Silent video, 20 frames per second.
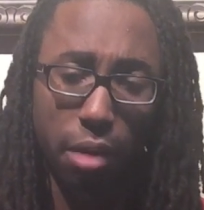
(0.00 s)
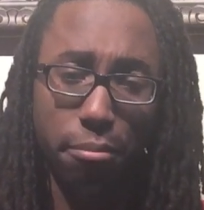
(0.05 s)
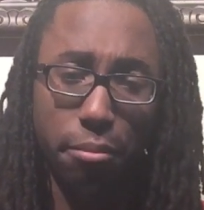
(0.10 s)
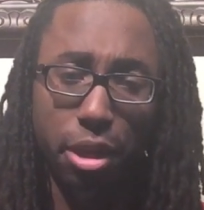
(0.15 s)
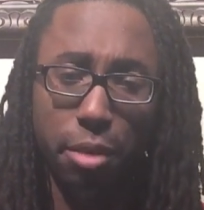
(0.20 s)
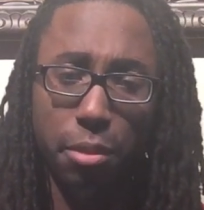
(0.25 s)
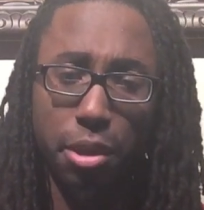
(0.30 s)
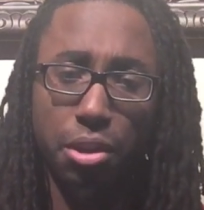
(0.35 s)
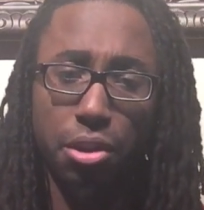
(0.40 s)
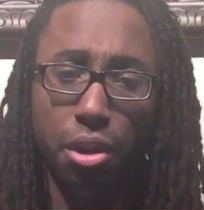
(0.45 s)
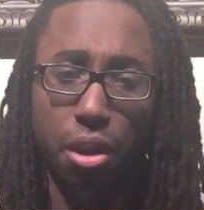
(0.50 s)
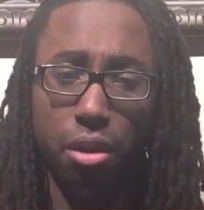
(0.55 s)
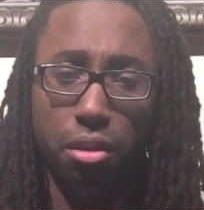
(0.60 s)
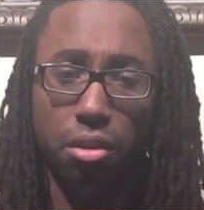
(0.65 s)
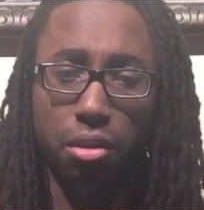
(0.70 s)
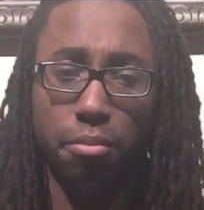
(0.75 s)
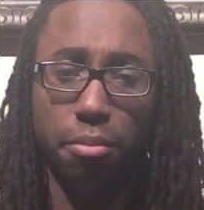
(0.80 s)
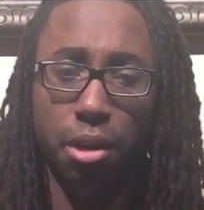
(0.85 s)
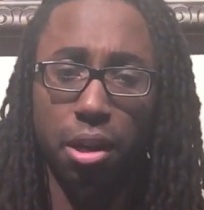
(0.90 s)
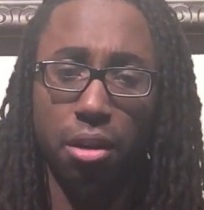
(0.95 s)
Mimi
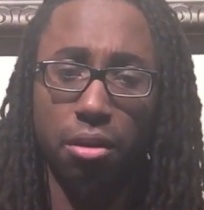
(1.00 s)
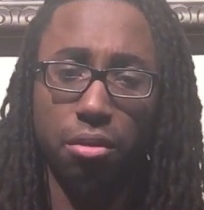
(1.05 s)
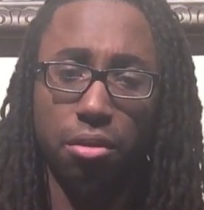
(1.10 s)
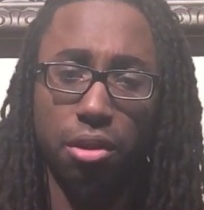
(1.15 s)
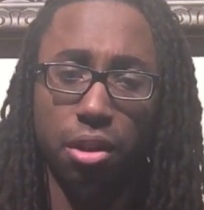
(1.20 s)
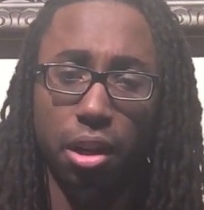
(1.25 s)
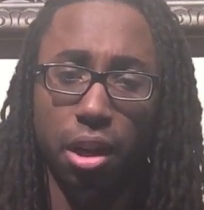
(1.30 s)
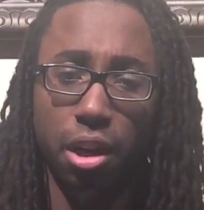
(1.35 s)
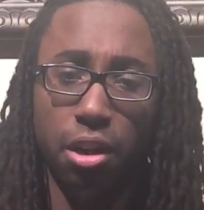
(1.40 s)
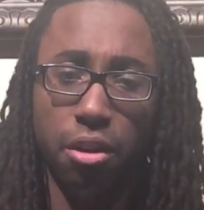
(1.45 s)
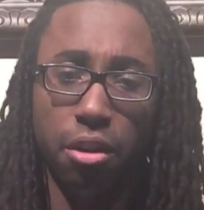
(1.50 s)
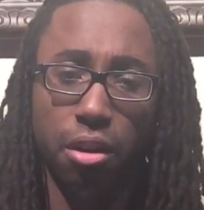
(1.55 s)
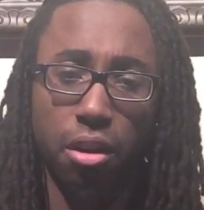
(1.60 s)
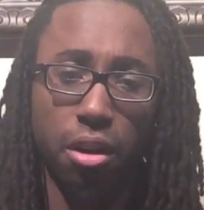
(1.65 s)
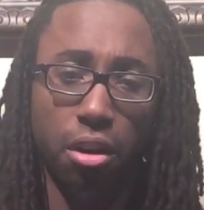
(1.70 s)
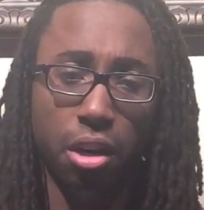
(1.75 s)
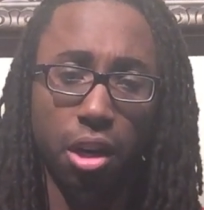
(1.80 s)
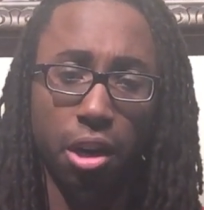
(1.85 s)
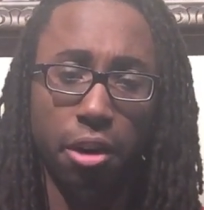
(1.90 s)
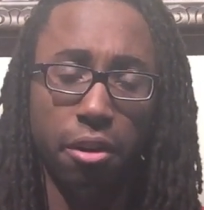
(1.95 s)
talks about to Erica
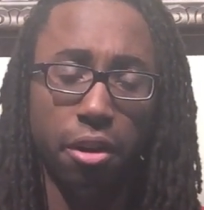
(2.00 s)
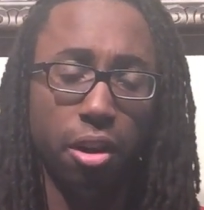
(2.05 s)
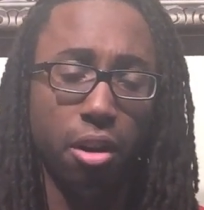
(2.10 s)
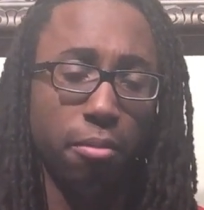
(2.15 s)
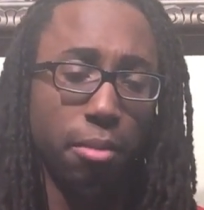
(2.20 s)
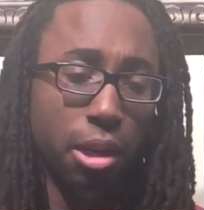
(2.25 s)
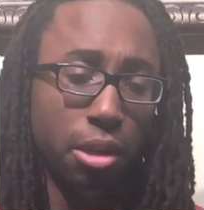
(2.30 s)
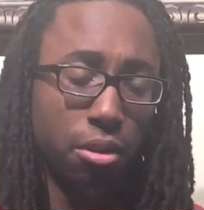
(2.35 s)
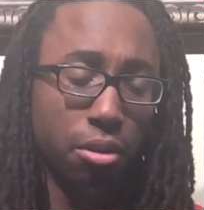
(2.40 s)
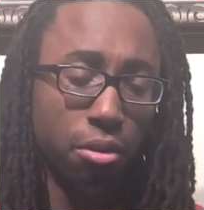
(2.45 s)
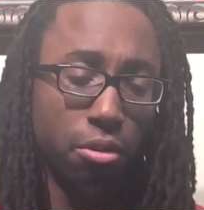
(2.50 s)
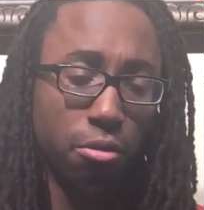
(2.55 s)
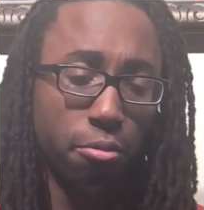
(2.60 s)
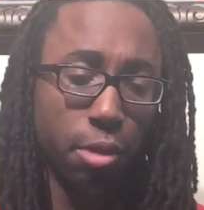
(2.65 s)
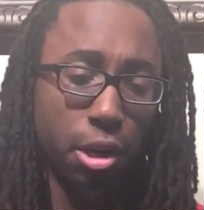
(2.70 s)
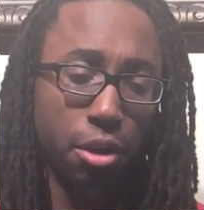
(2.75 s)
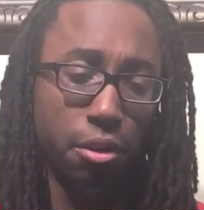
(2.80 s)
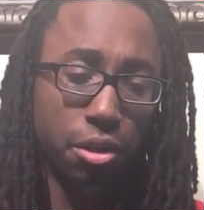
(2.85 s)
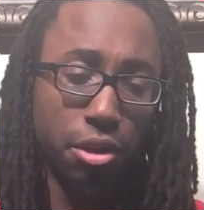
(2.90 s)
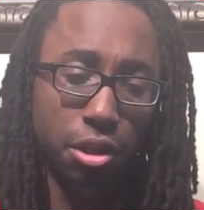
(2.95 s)
and Ariane about the whole
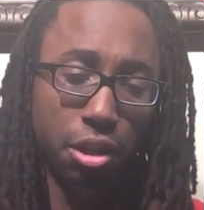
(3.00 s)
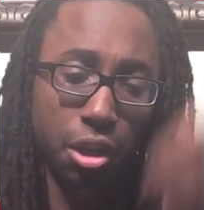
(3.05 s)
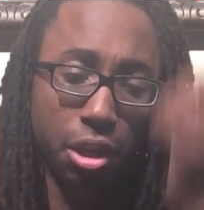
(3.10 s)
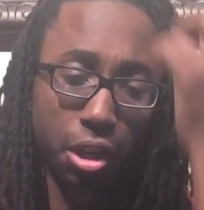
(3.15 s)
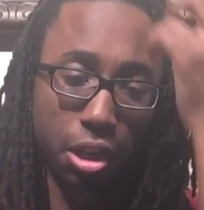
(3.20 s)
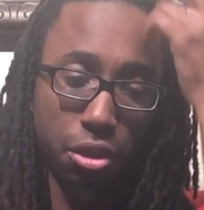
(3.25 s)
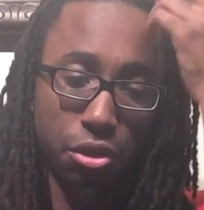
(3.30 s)
marriage thing,